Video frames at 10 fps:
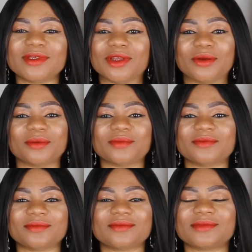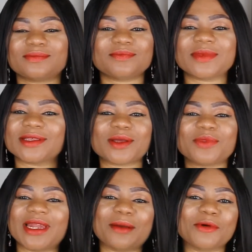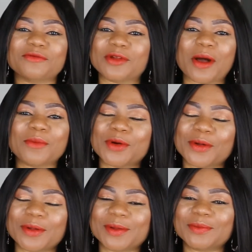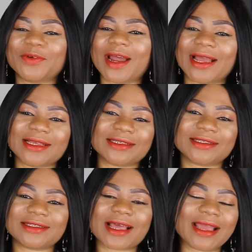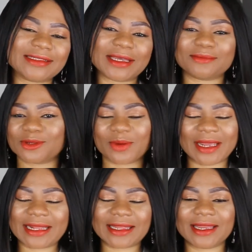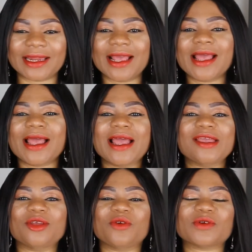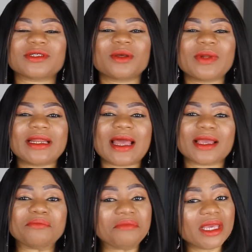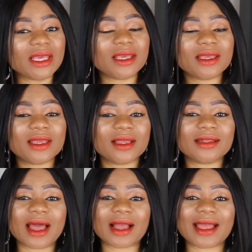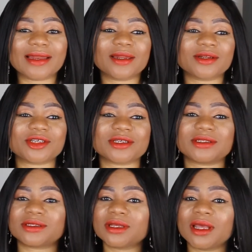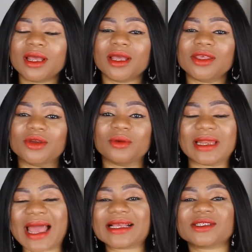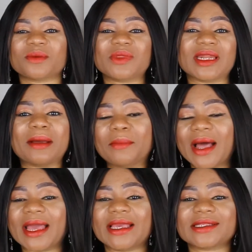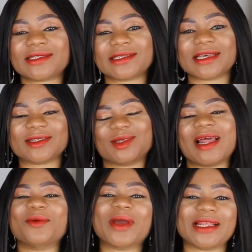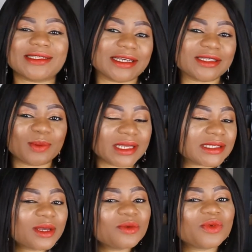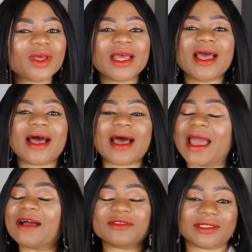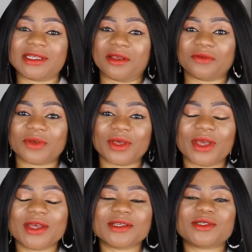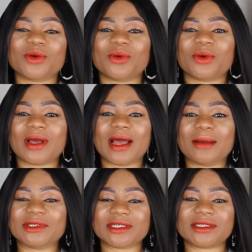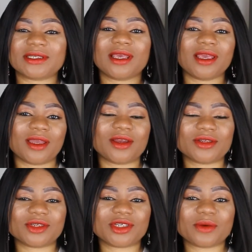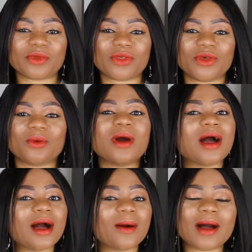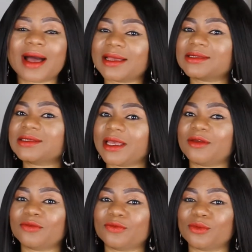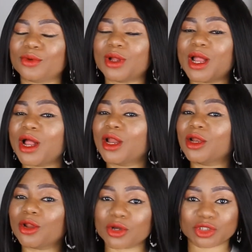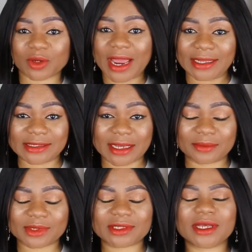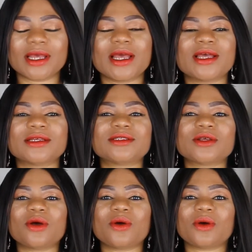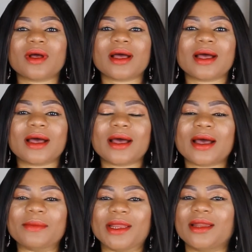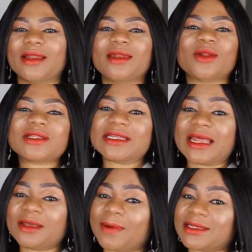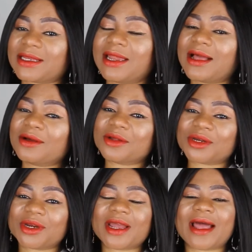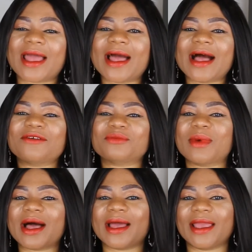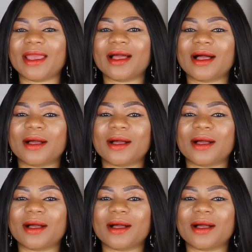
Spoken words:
you know, something above normal priced items or anything. You know, for somebody like me that cannot just, you know, like something and buy it, especially when it's expensive, I have to save. So I'm just here to share with you how I save for luxury items. So I mean, not in any particular order. I have my